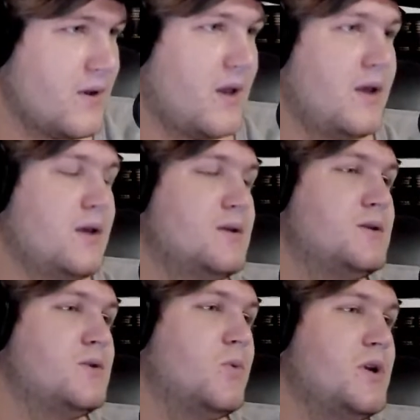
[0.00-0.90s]

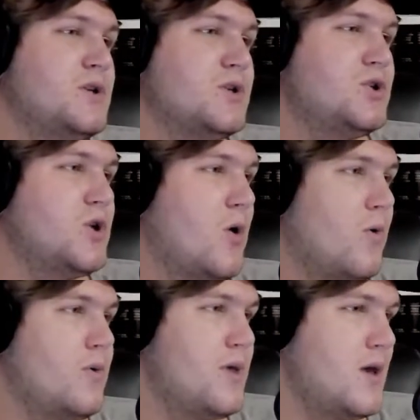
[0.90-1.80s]
is we just
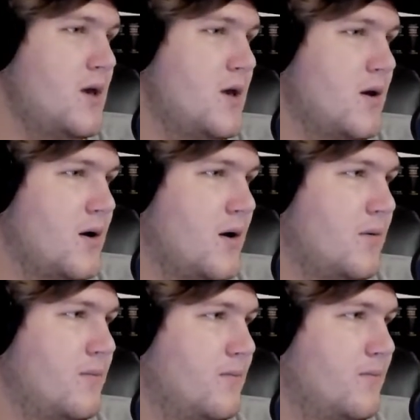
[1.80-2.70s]
show the
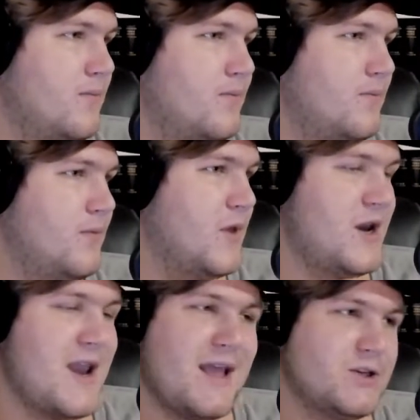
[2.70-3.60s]
um, the
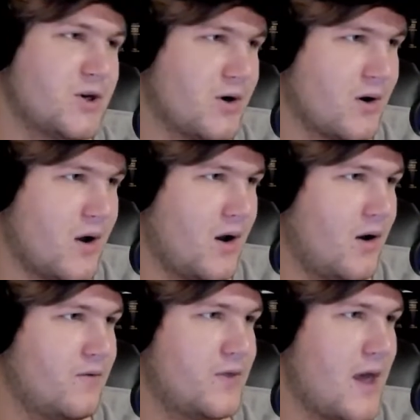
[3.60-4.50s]
nature
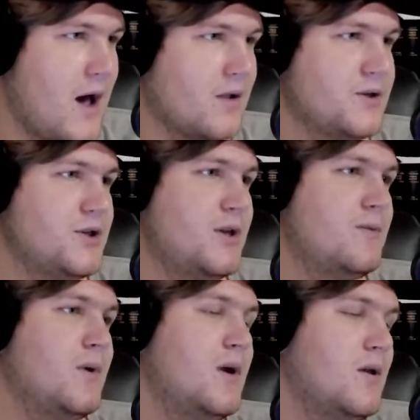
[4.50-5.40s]
of
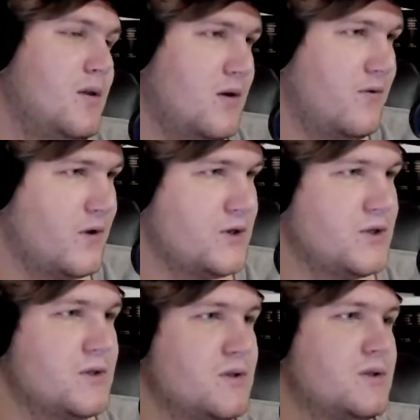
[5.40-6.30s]
theology, the
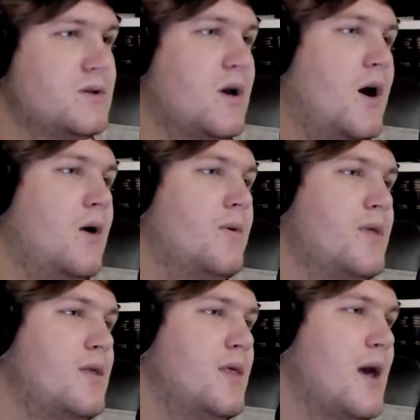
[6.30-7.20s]
divisions uh,
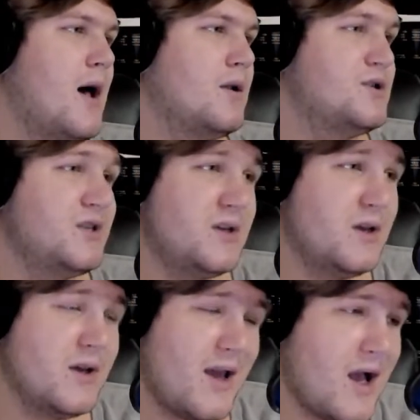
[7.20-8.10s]
within theology.
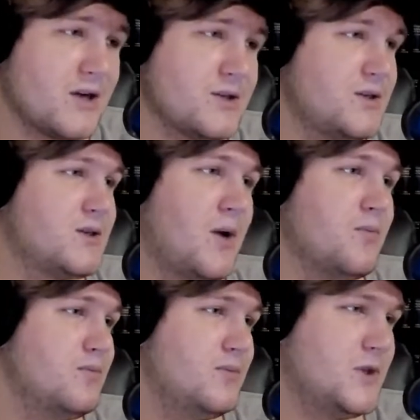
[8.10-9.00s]
Actually,
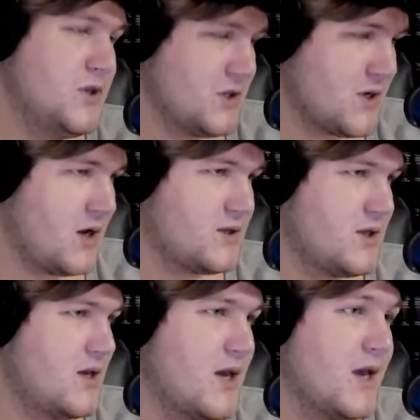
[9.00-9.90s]
some discuss
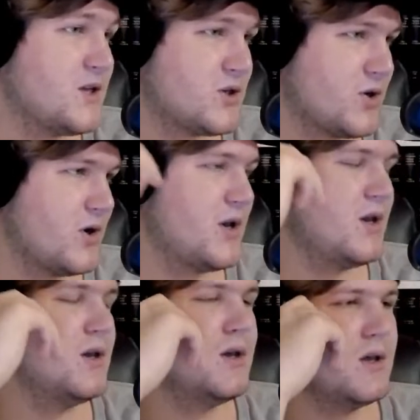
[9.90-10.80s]
the
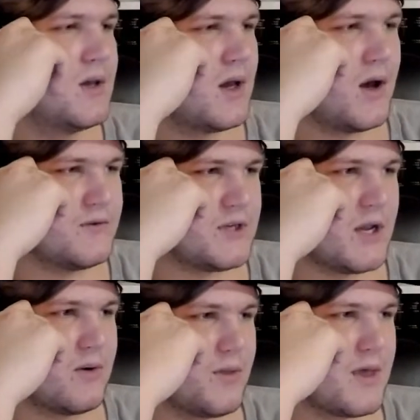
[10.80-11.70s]
history of
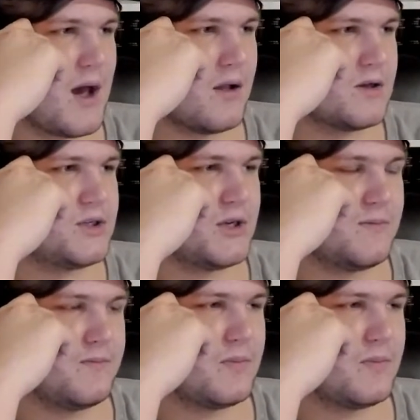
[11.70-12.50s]
sacred theology.